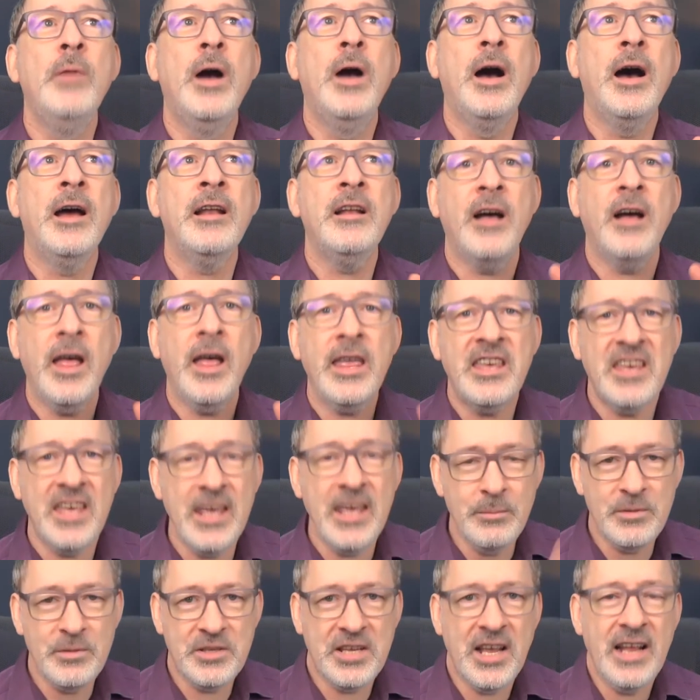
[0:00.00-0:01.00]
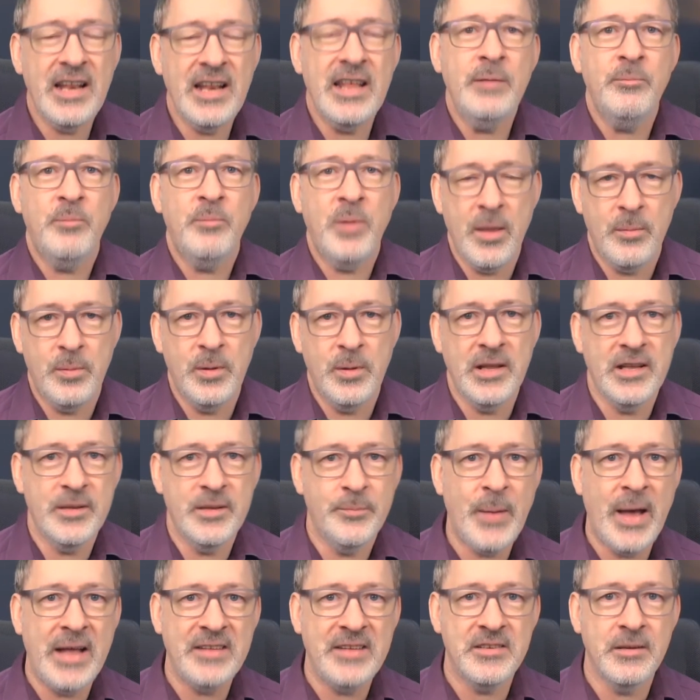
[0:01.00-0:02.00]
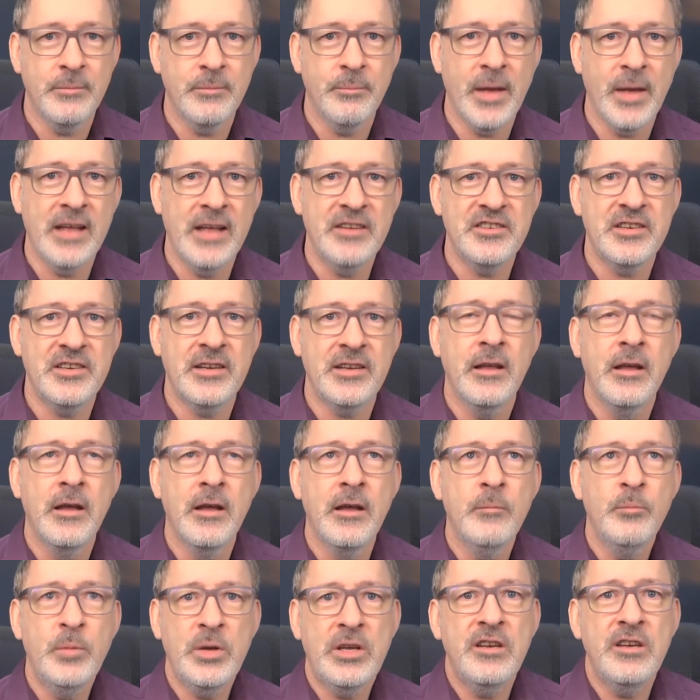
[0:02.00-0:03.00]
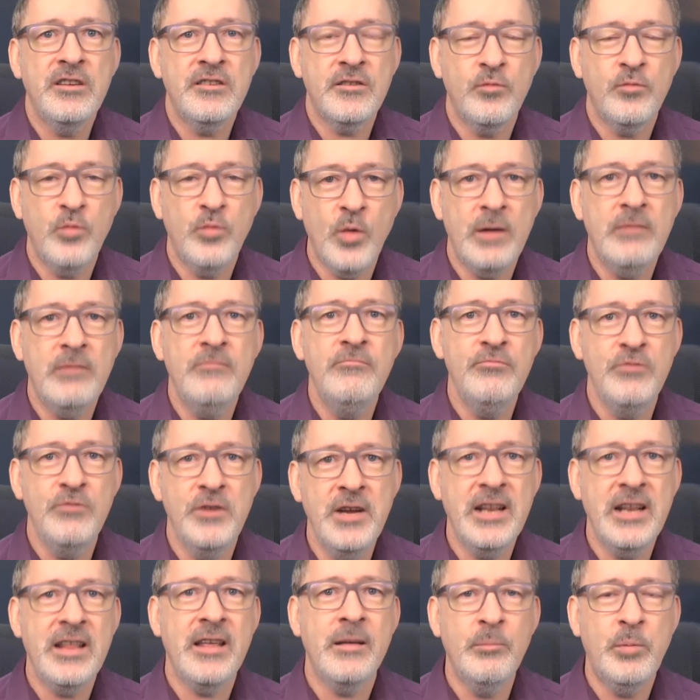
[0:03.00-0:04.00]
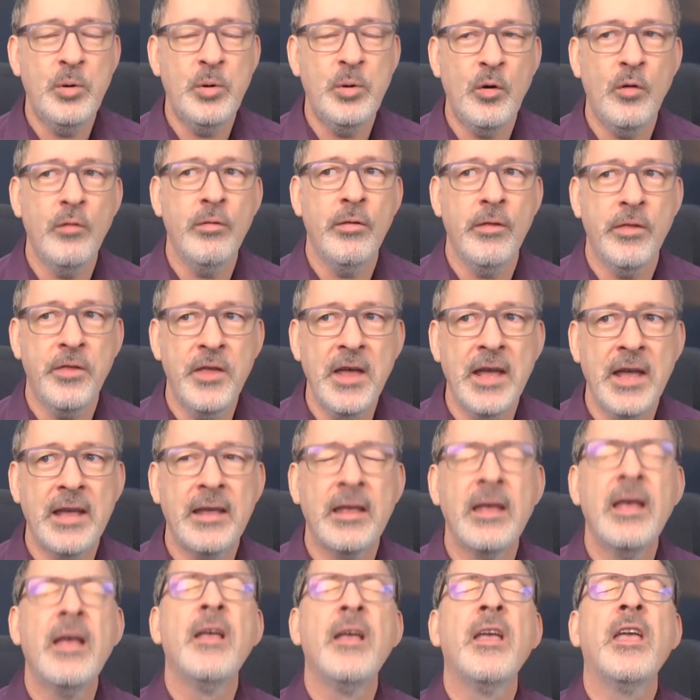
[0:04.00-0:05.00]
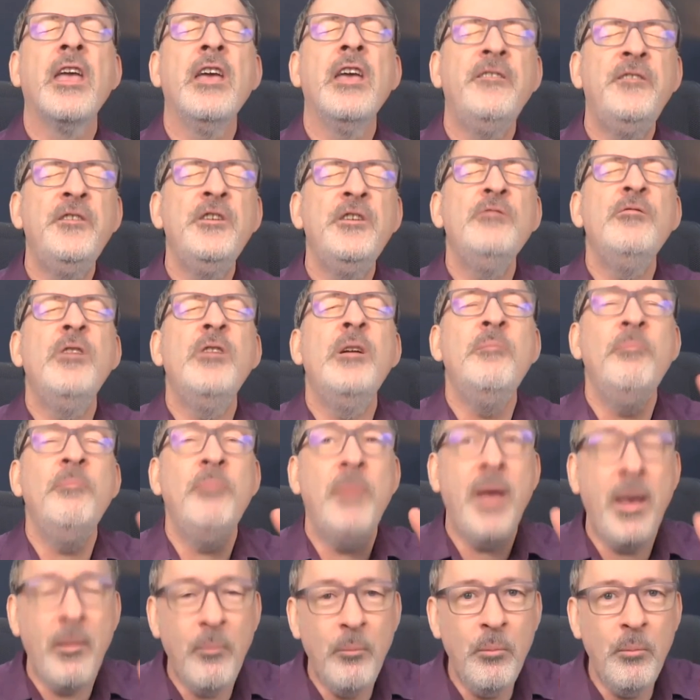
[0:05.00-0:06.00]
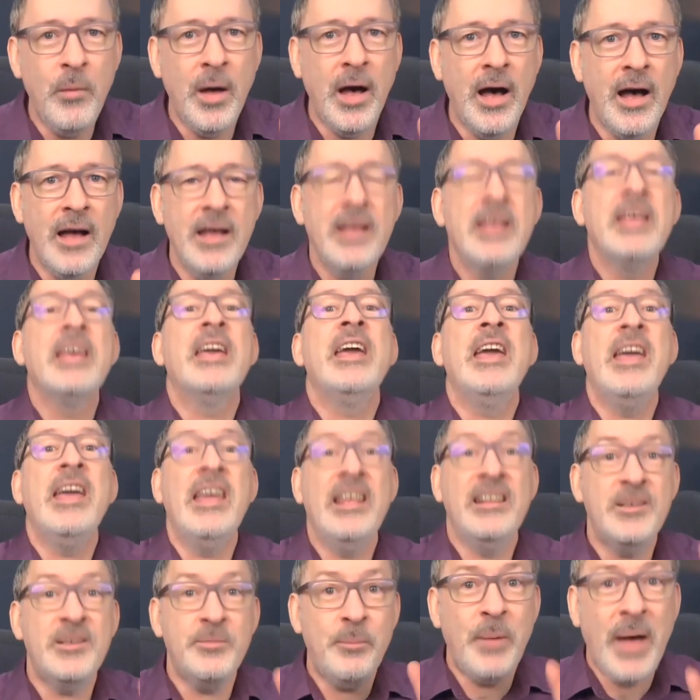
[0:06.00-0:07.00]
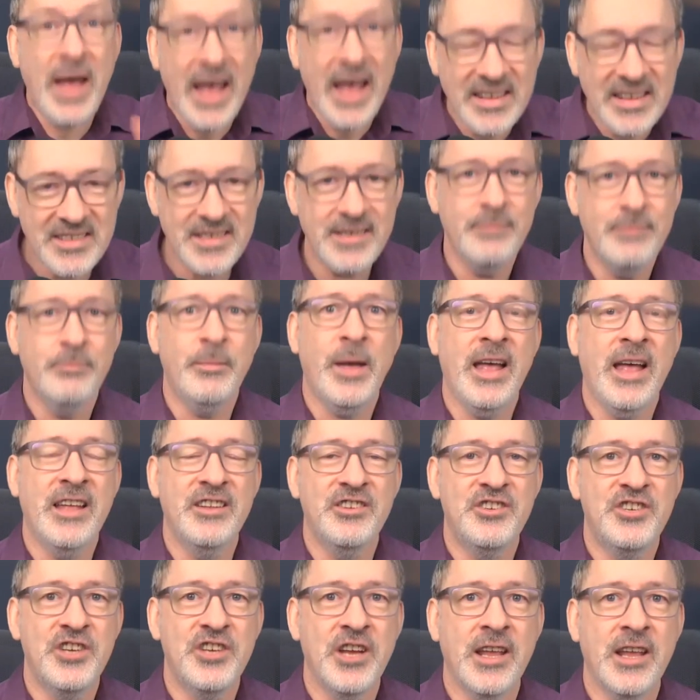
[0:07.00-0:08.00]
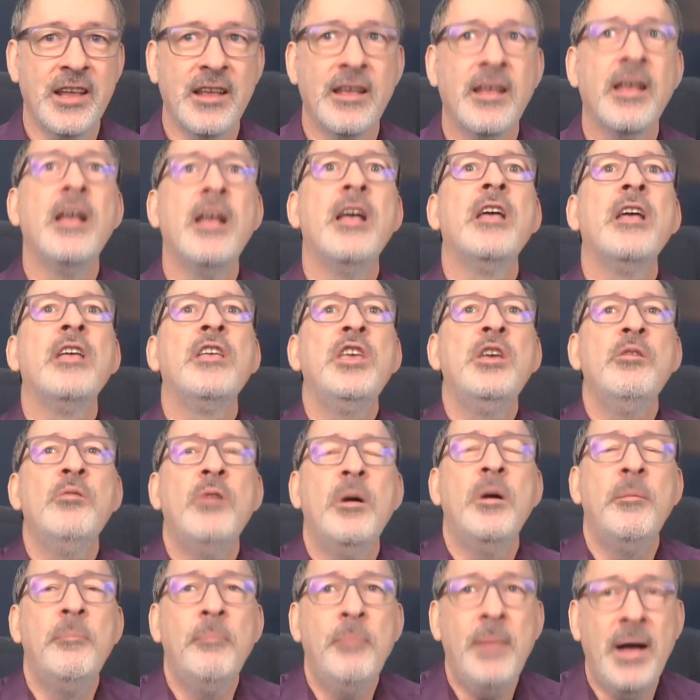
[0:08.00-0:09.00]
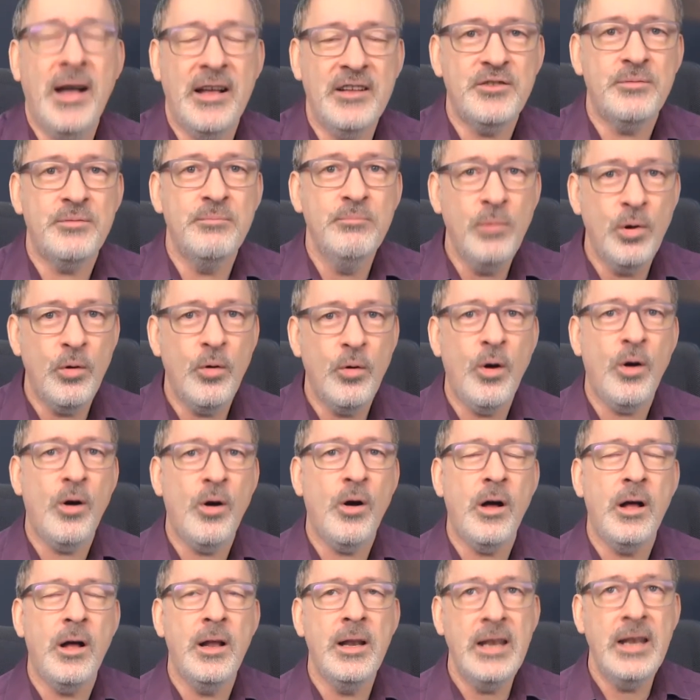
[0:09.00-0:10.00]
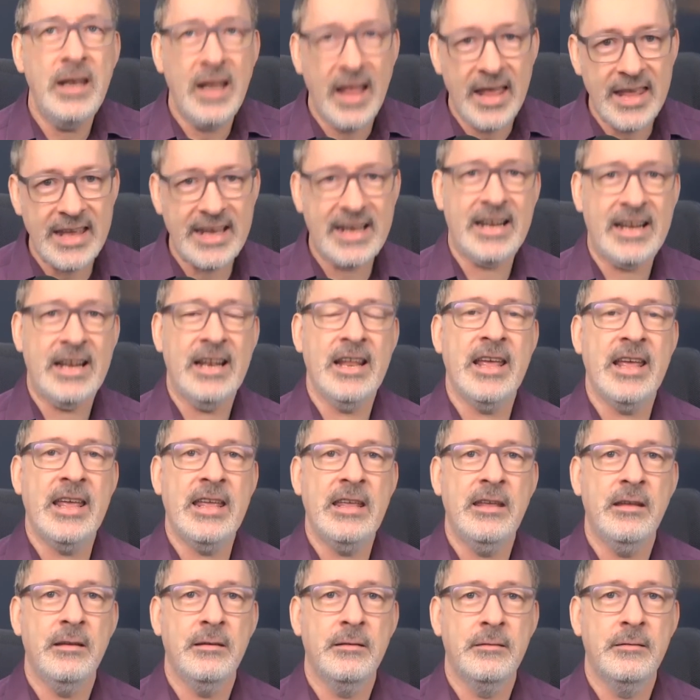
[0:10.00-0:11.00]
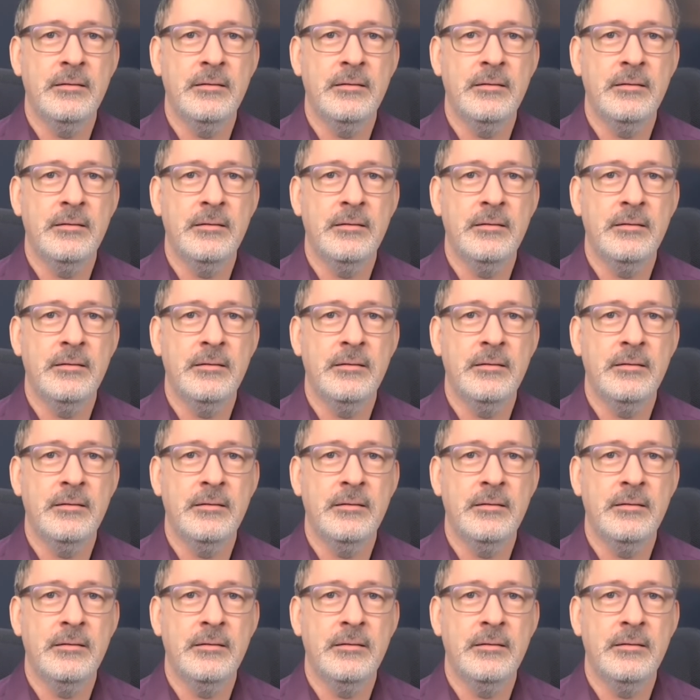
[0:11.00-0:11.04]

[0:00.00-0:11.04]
And I keep telling people it's pattern matching because of one really important thing. If you remember it's pattern matching, you are much more likely